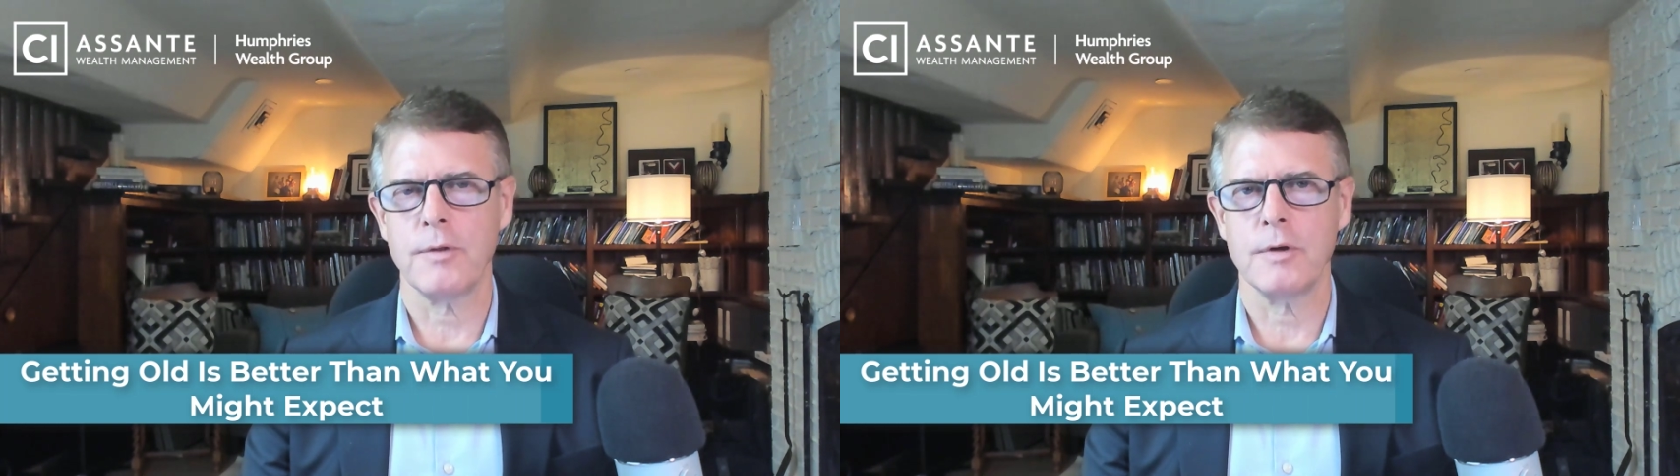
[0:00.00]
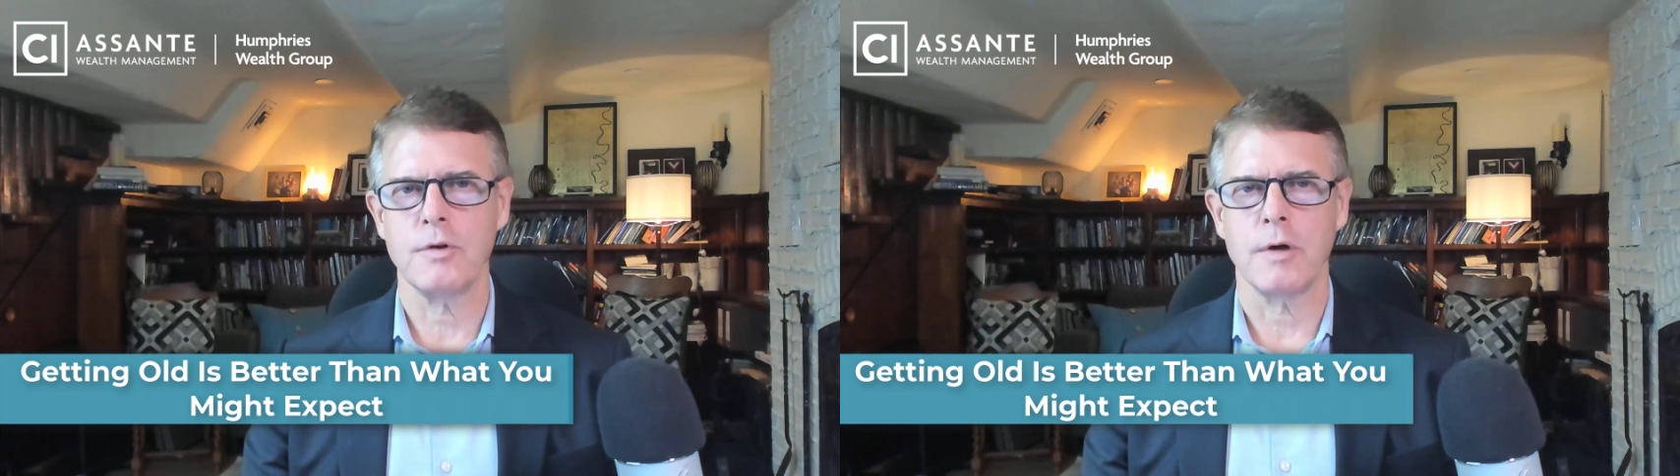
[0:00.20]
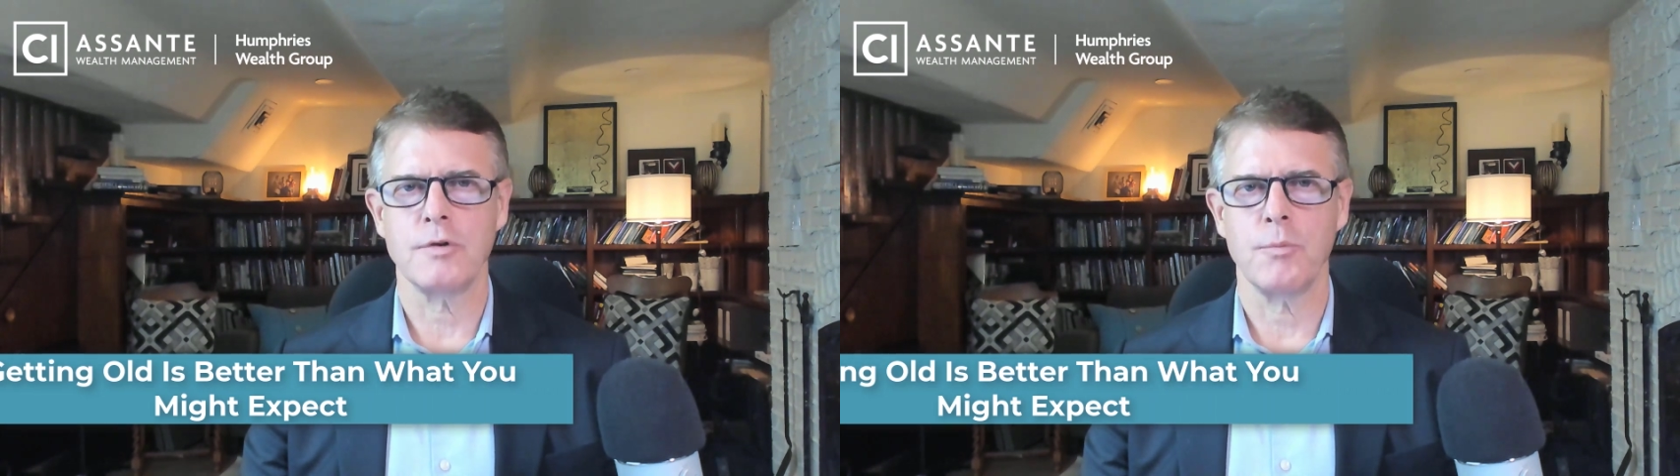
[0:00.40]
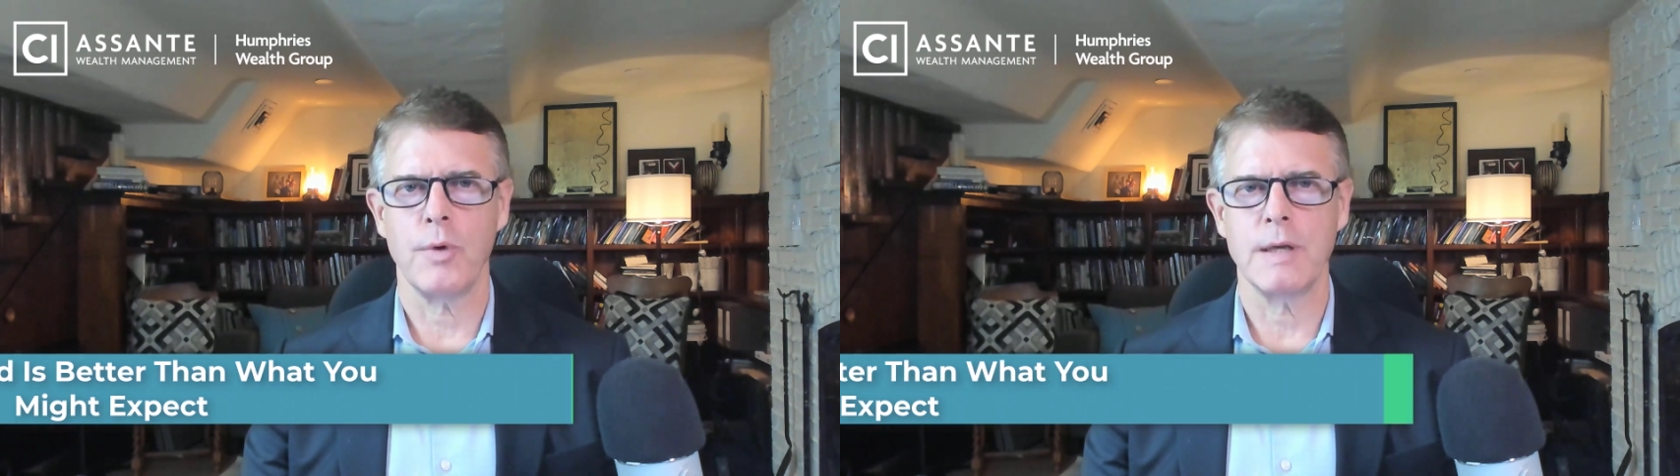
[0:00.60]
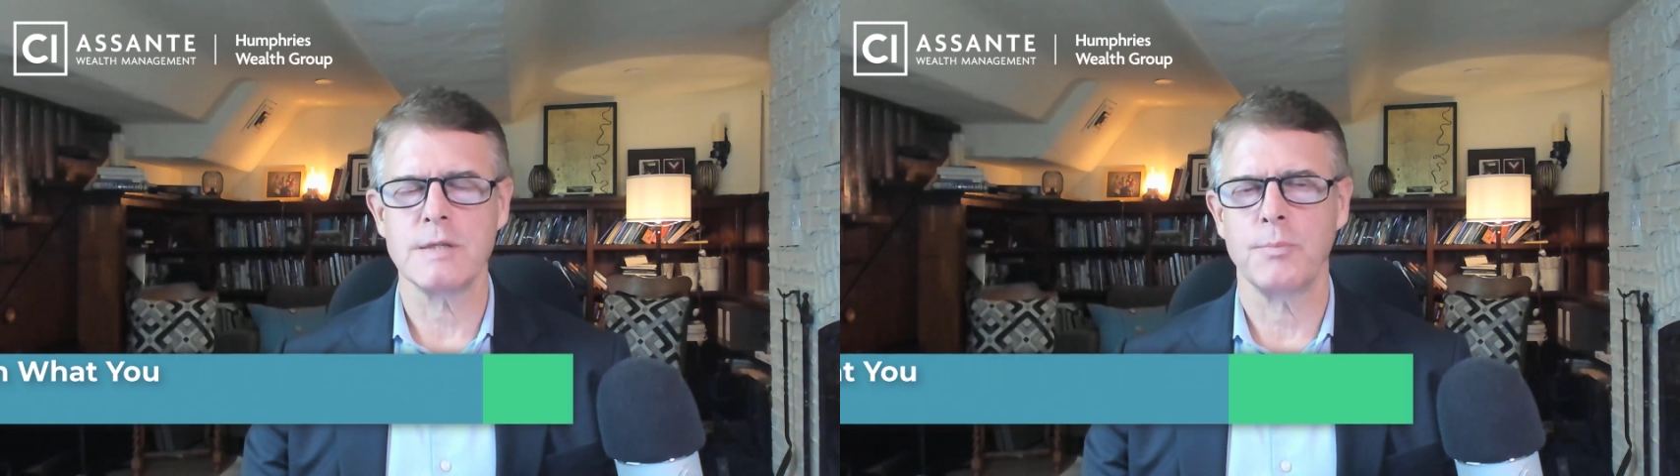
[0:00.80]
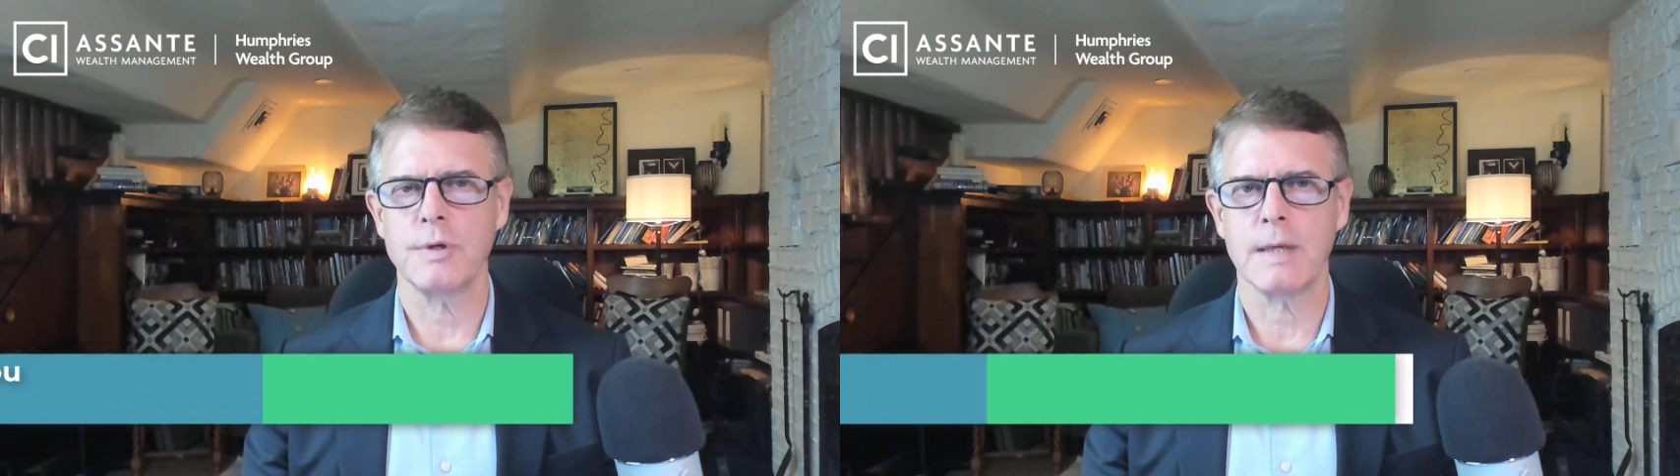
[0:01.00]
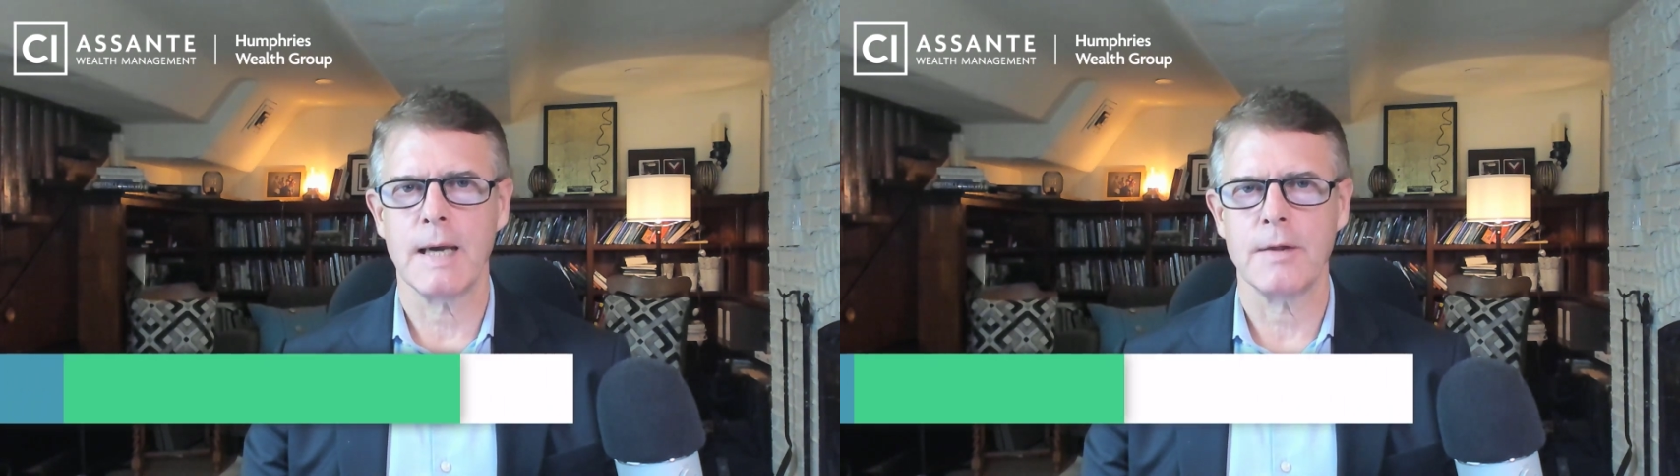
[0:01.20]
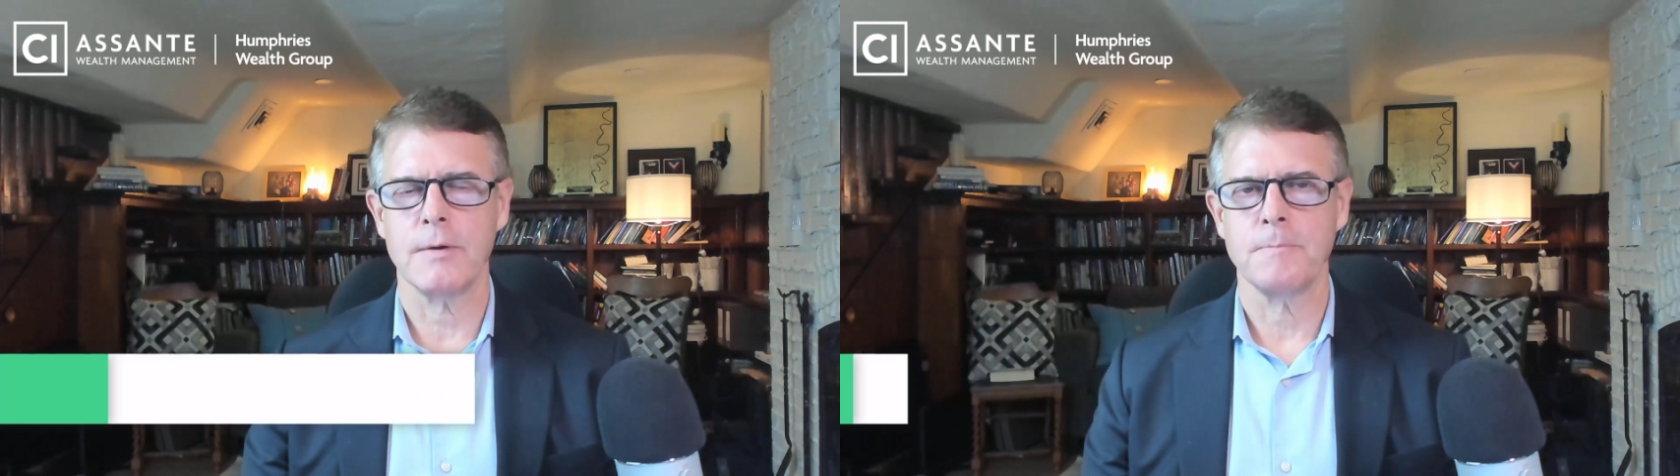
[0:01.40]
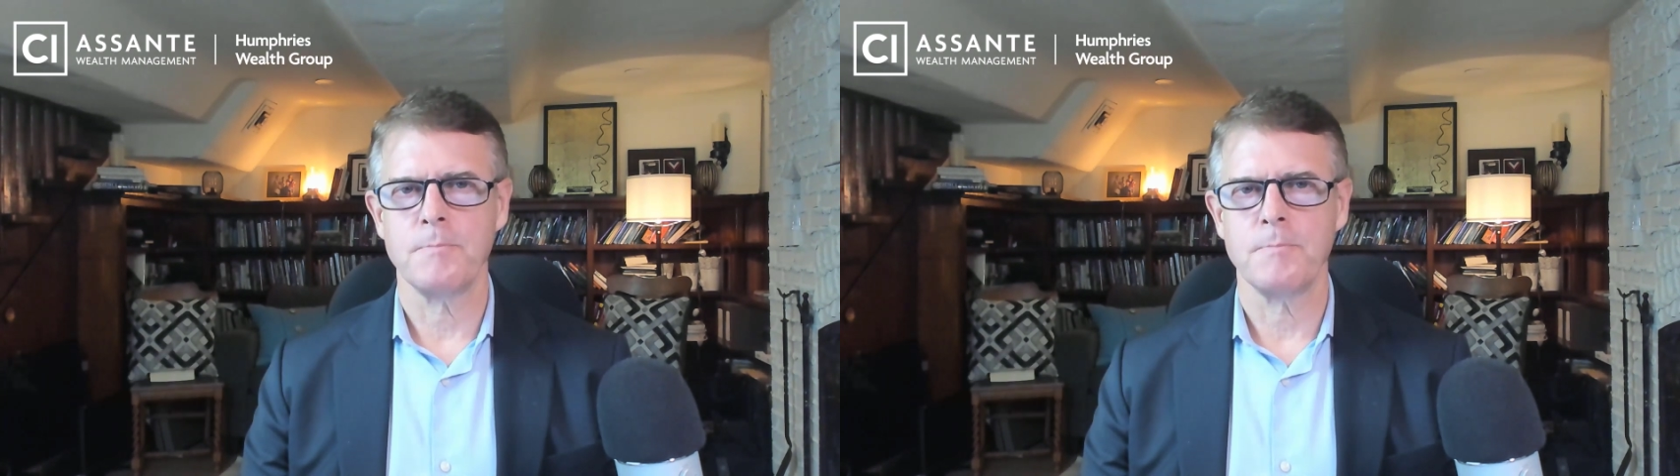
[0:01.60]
that Dr. Moynes had put together.